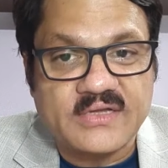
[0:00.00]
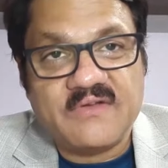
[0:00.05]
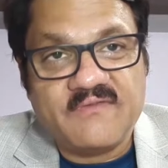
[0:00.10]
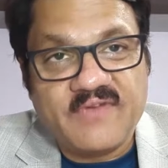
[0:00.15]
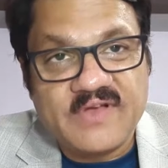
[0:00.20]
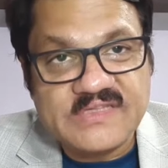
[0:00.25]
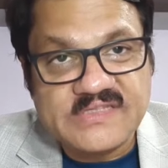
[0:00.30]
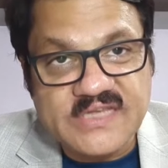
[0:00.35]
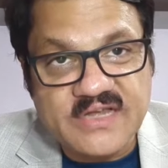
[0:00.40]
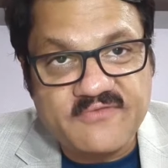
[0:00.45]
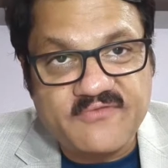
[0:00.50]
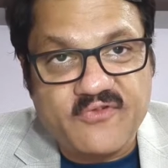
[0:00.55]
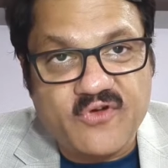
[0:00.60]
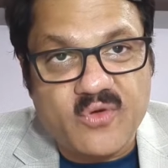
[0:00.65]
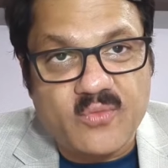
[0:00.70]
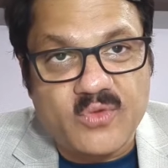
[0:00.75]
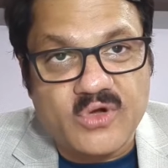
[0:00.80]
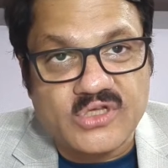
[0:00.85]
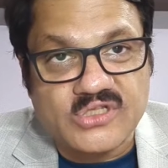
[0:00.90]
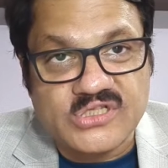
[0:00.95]
First and
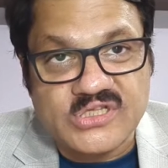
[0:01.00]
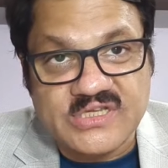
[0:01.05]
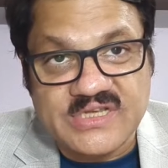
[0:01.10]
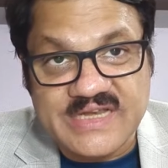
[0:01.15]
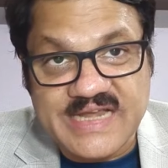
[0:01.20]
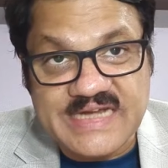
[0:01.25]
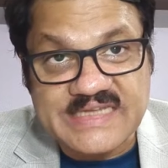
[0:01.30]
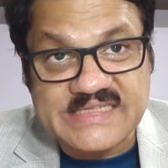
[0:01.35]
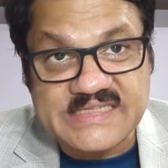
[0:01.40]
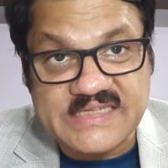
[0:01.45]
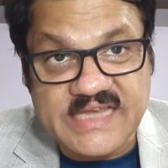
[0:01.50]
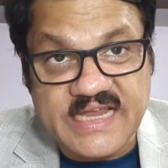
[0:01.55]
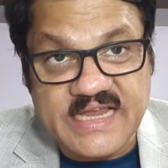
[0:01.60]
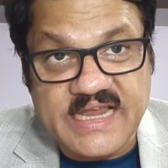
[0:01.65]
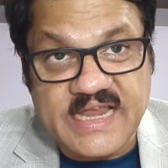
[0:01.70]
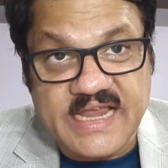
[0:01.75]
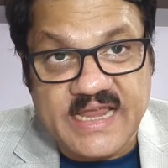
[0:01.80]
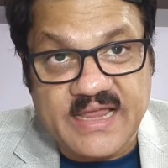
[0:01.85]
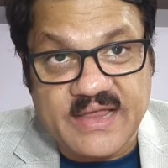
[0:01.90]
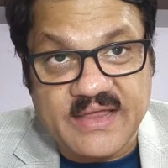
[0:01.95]
foremost, let's
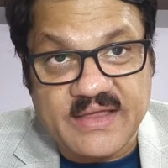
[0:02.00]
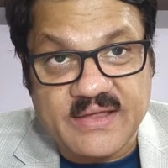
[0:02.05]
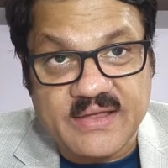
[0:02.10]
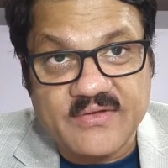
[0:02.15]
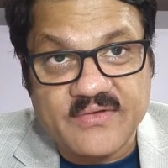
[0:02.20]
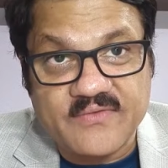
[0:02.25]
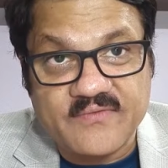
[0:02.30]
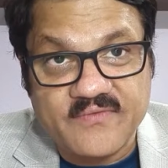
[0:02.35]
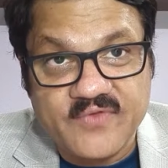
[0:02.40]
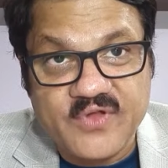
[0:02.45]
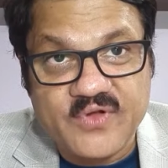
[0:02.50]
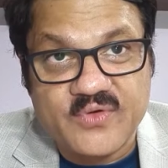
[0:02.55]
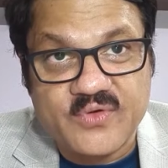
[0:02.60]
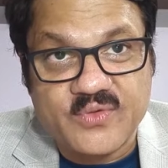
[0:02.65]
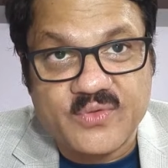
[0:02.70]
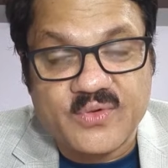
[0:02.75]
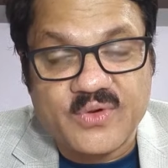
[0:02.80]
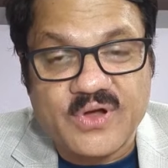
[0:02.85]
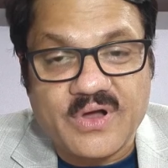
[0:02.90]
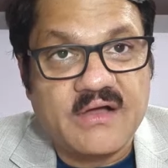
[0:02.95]
take a
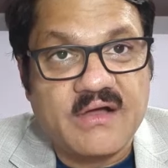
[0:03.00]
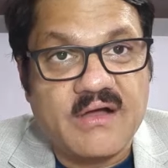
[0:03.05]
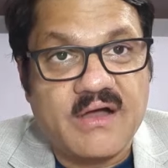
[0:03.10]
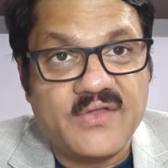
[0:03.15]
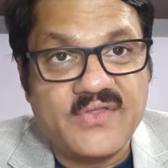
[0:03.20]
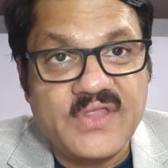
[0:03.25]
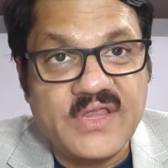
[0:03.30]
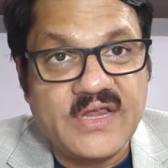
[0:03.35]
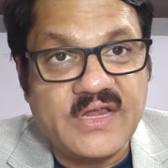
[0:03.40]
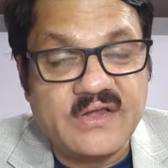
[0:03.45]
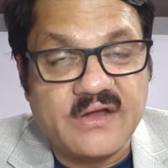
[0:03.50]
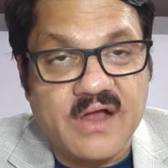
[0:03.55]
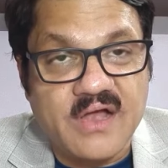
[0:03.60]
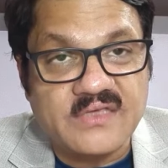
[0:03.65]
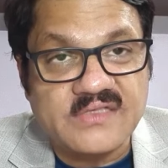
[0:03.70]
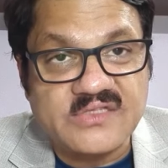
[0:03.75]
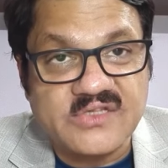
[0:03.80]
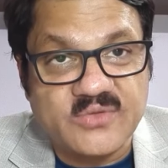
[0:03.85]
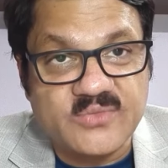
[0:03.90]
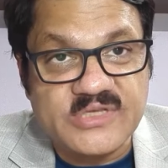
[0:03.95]
view on the
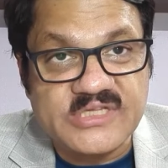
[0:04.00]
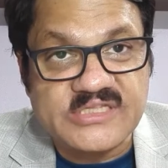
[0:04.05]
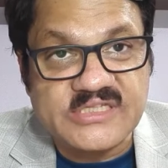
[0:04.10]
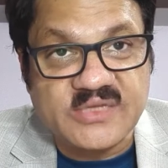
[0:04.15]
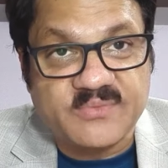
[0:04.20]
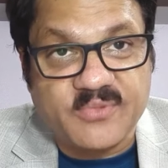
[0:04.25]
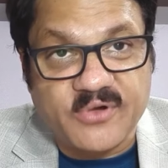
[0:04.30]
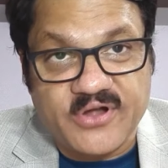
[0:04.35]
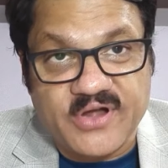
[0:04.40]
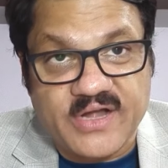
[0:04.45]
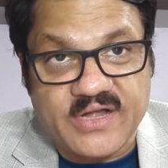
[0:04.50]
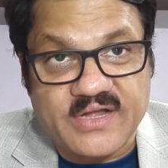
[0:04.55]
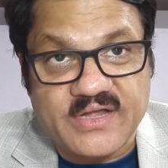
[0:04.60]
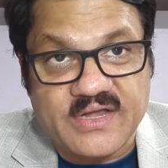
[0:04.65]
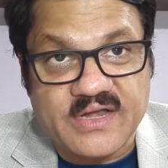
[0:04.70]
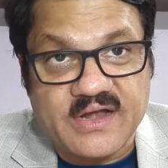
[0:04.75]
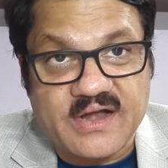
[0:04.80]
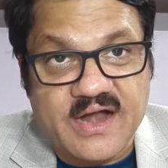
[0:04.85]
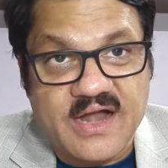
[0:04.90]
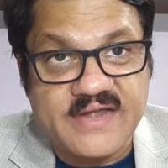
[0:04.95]
gross domestic product
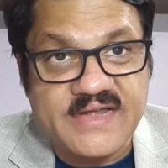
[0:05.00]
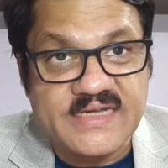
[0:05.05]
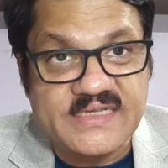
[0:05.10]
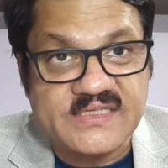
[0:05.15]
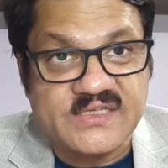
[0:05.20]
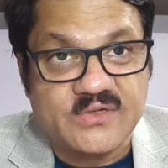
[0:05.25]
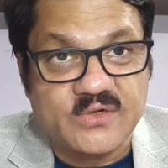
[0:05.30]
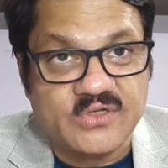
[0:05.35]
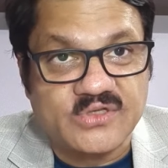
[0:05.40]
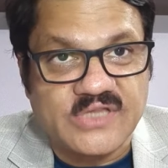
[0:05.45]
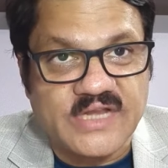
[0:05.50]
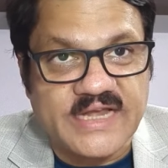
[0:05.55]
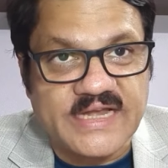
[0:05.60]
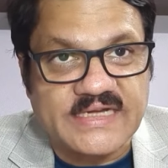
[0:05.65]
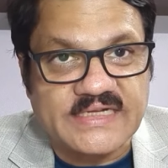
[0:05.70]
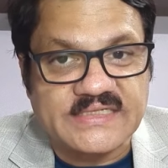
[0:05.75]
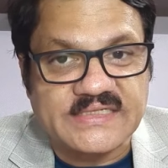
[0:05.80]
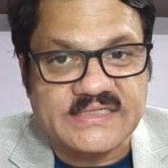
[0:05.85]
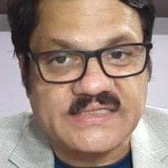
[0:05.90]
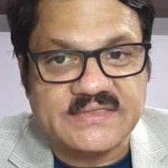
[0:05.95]
and its growth
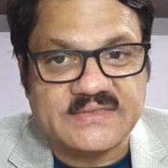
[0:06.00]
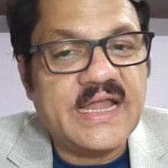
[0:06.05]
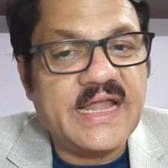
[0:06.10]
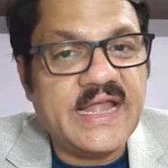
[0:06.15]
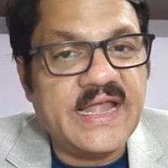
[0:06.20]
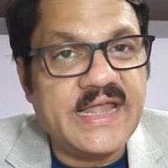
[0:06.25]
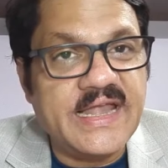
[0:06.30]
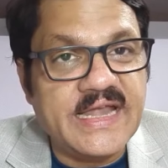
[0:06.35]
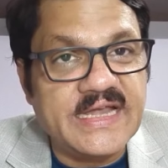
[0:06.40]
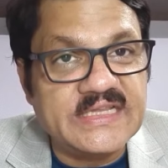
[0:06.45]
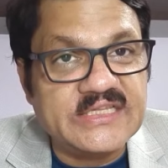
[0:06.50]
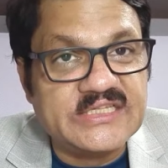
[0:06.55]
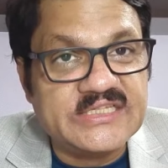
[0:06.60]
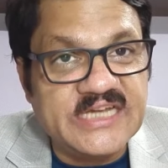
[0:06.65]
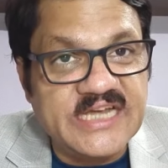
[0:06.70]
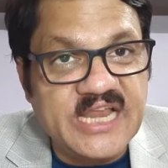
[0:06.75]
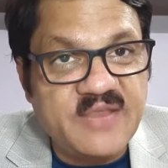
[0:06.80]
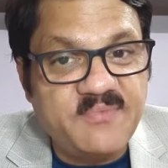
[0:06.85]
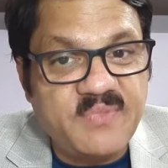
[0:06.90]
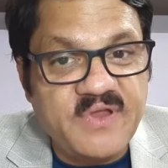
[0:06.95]
rates. Indian
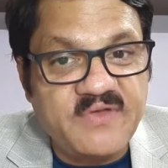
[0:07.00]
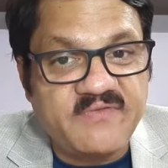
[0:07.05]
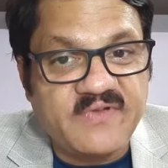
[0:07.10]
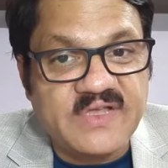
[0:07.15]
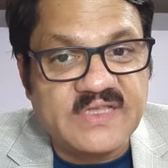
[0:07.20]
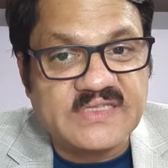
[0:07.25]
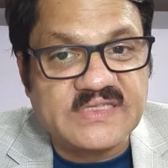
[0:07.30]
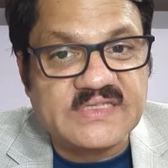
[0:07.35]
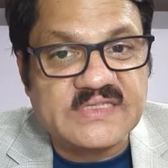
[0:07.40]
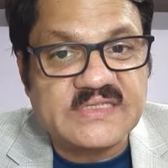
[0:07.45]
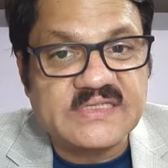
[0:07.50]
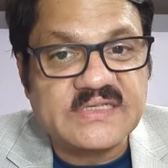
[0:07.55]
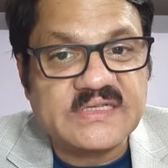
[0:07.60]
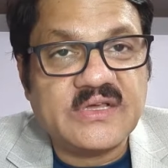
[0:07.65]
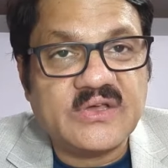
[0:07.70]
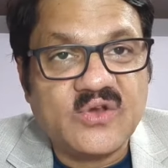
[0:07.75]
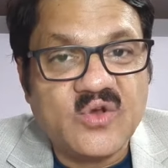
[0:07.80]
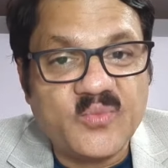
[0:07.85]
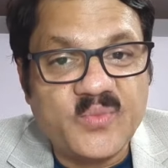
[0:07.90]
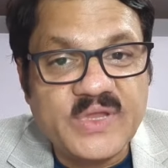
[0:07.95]
GDP was
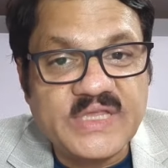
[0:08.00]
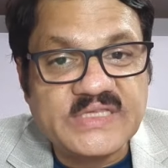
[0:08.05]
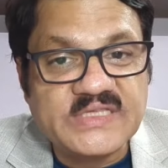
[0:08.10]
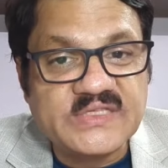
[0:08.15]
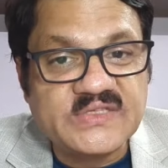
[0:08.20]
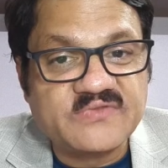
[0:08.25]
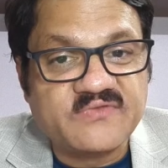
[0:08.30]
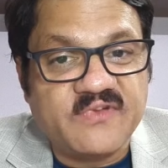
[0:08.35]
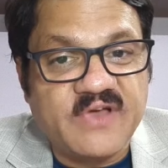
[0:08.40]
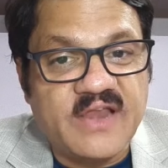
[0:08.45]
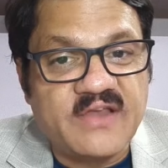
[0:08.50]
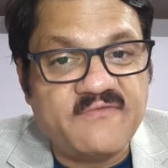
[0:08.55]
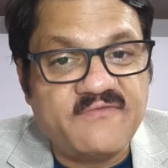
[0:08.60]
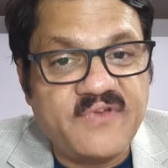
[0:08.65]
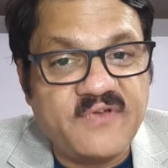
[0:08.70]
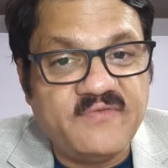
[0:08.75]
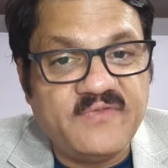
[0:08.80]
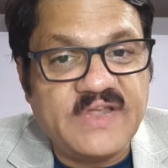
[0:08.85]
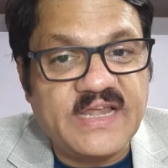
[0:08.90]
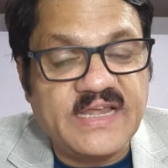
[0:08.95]
rupees
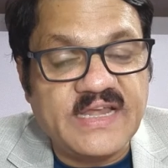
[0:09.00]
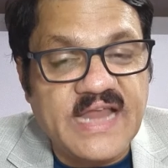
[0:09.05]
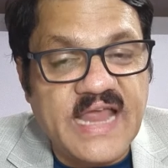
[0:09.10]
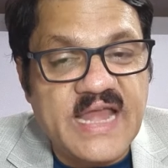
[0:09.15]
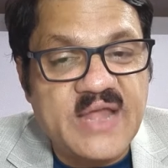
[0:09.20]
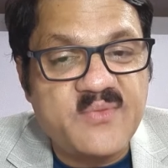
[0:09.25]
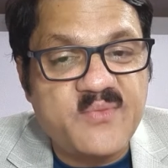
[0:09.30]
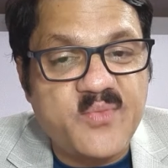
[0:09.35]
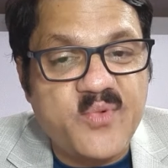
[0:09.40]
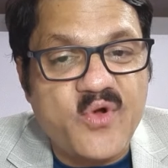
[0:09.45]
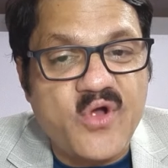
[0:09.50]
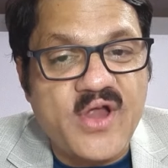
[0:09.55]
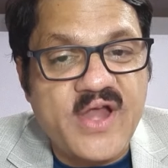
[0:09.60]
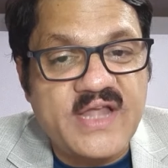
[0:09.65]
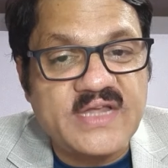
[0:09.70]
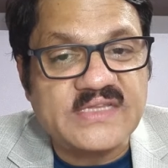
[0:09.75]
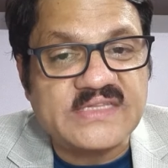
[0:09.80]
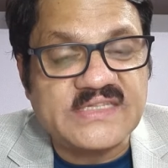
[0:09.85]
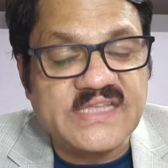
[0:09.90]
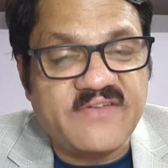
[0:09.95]

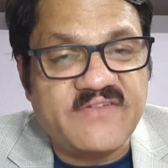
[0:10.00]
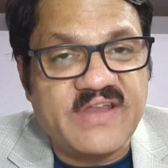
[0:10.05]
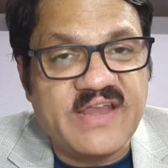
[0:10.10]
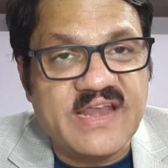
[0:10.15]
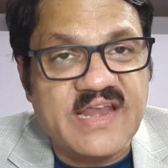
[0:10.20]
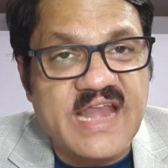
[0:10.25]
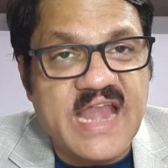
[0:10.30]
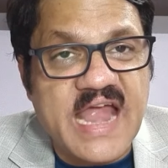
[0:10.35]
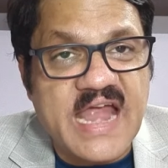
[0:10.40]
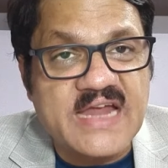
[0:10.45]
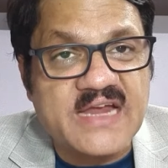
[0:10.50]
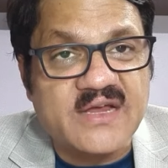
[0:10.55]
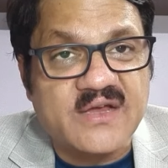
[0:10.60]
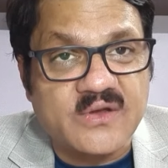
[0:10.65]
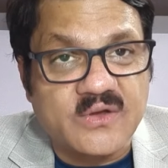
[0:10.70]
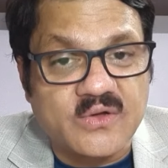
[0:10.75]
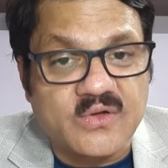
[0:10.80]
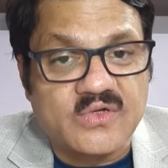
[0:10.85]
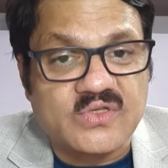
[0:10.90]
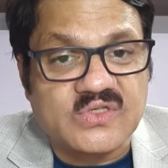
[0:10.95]
159.7 lakh
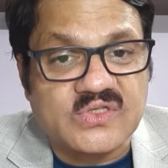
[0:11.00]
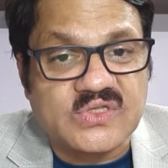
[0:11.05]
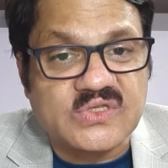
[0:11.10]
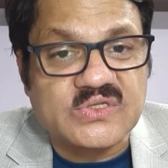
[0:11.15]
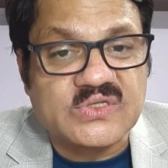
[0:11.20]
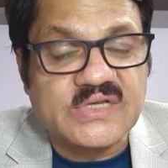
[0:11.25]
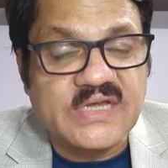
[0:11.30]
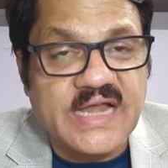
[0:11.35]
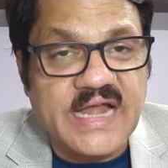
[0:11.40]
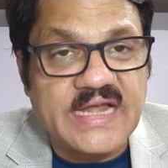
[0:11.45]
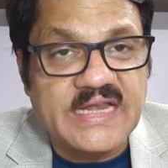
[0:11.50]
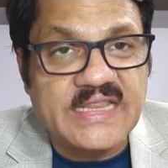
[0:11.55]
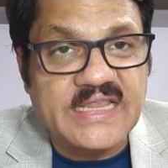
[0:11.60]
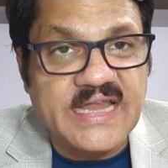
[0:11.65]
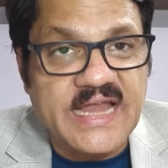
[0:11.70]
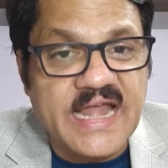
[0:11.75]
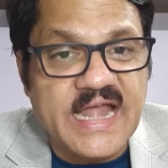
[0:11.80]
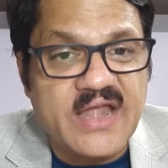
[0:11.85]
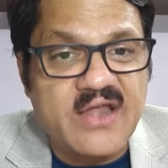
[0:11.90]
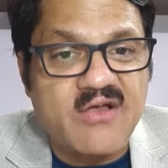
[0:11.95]
crores at the
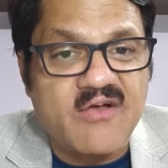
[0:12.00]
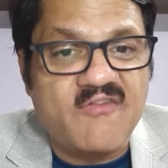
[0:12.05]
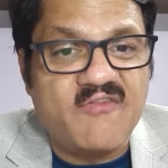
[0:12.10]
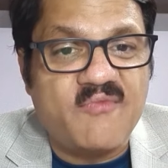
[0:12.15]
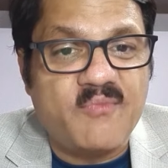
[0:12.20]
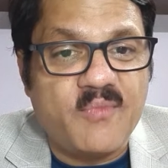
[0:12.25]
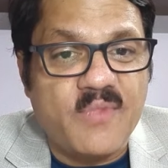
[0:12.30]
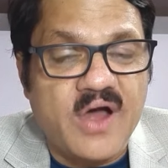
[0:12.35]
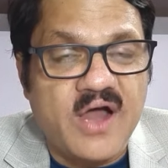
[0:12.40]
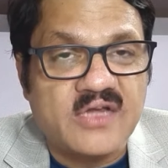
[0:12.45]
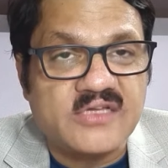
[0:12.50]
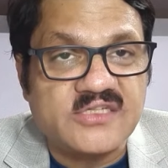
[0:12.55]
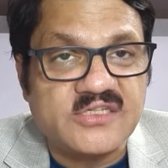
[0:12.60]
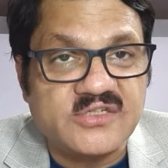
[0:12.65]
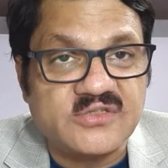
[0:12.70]
end of March